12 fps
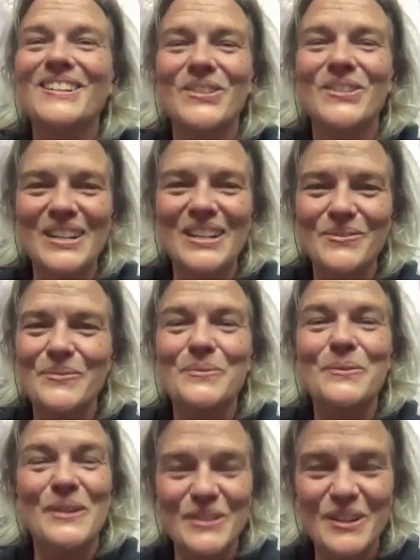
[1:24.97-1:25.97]
Greg,
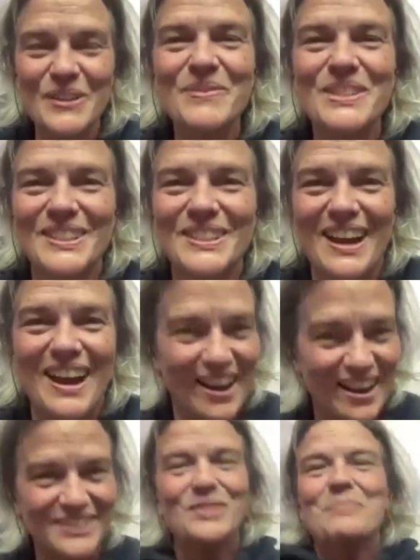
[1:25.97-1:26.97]
welcome to
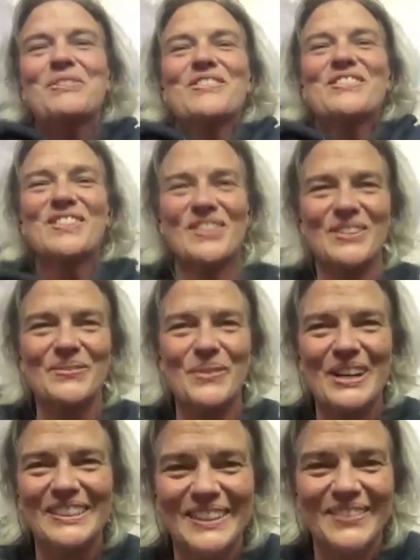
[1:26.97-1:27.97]
Entrepreneurs Gone
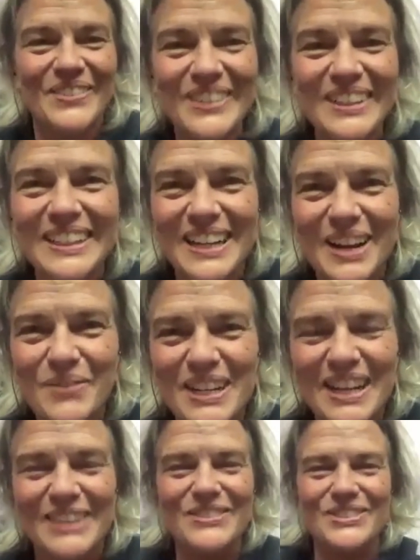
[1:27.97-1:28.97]
Wild. I'm really happy
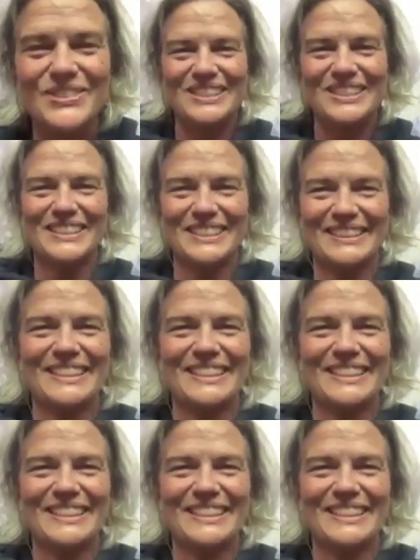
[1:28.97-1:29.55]
to have you here.